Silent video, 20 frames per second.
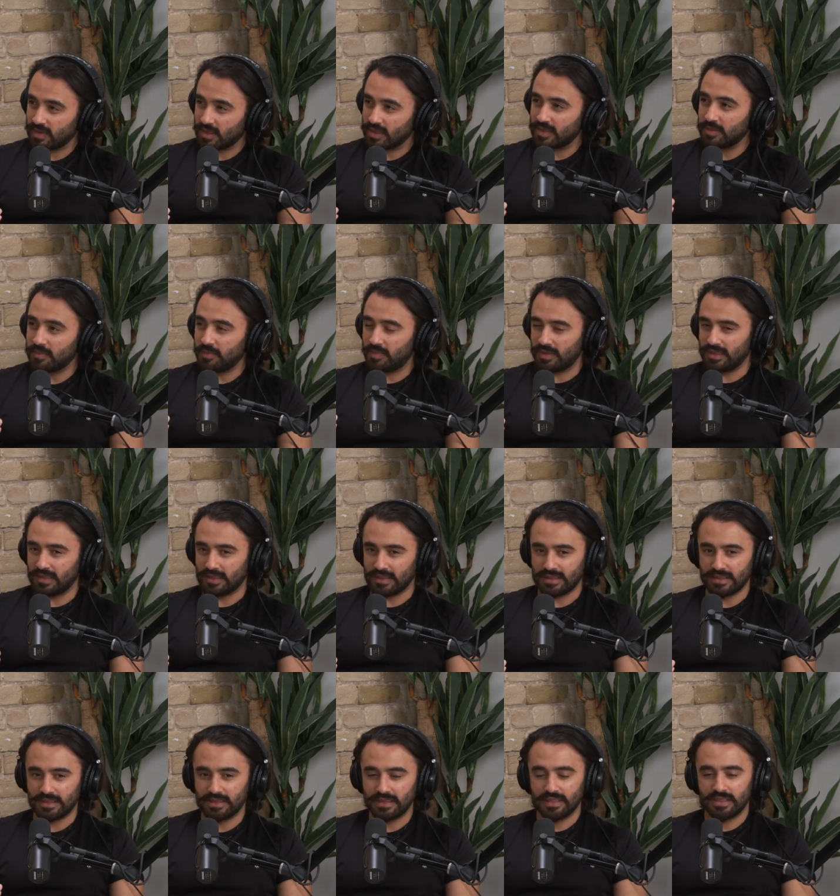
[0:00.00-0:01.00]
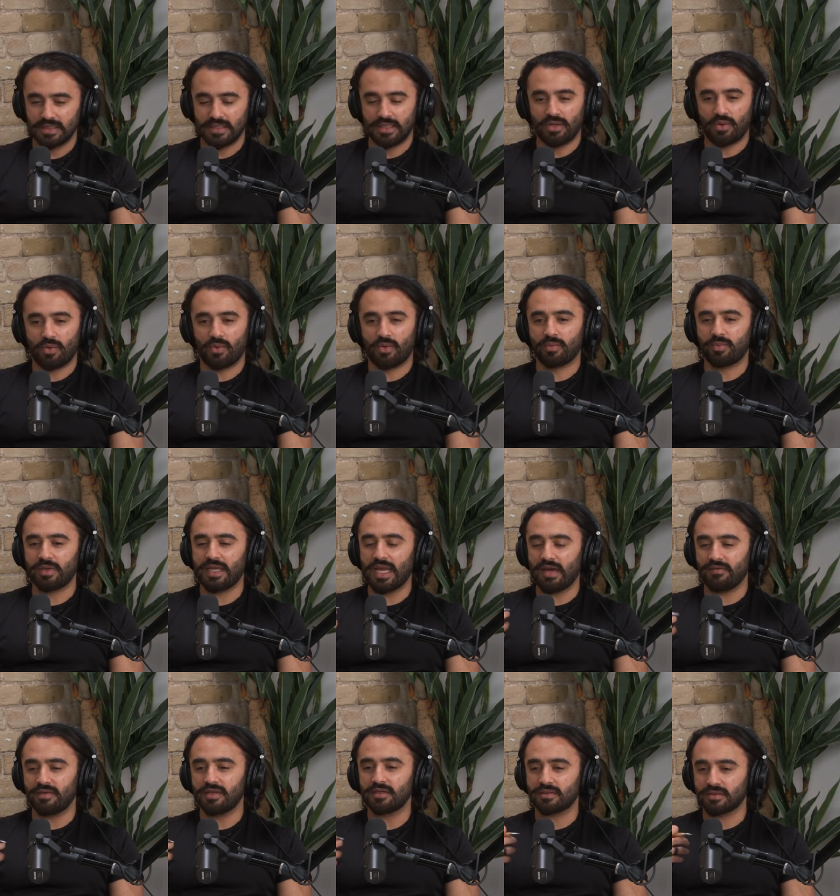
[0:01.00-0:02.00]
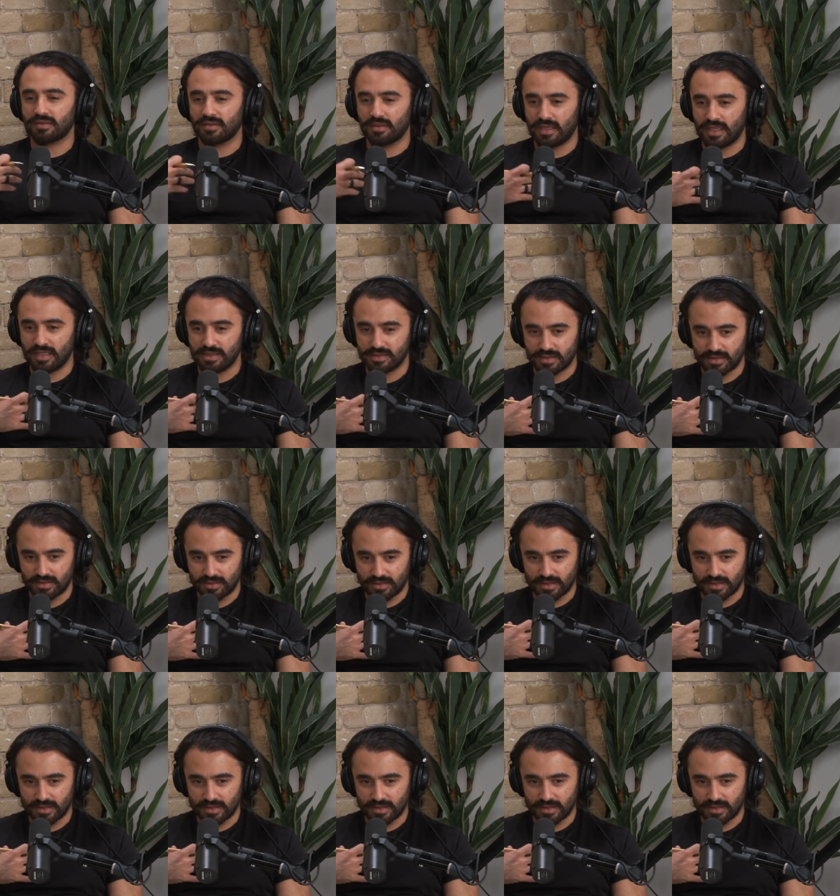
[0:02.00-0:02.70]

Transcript: completely, or we haven't internalized it.